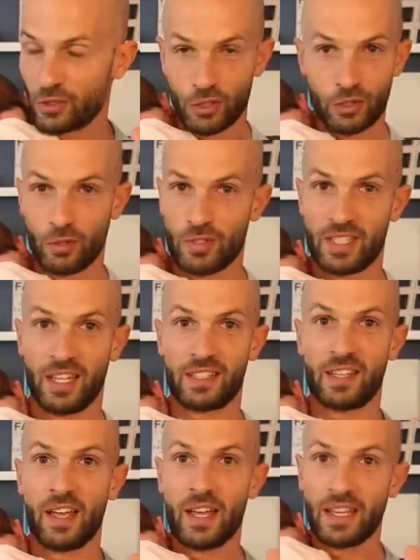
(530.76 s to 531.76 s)
good news
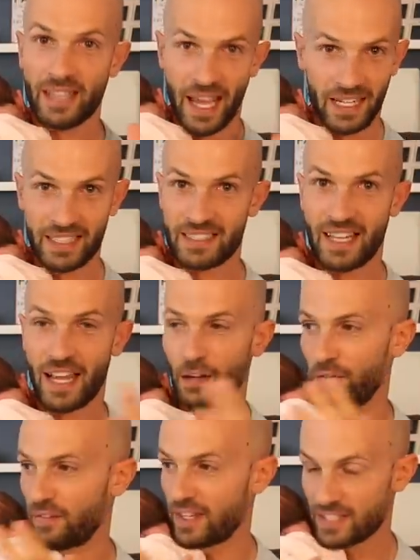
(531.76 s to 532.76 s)
is Kelly's
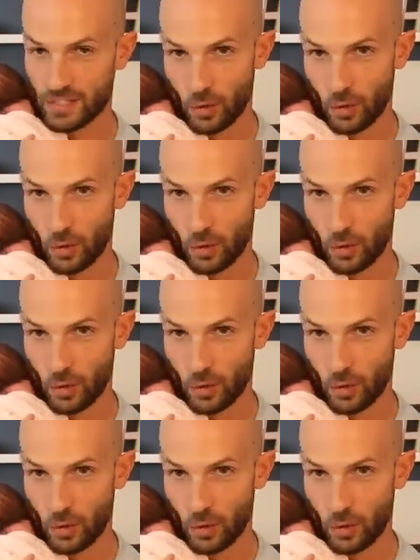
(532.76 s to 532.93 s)
safe. This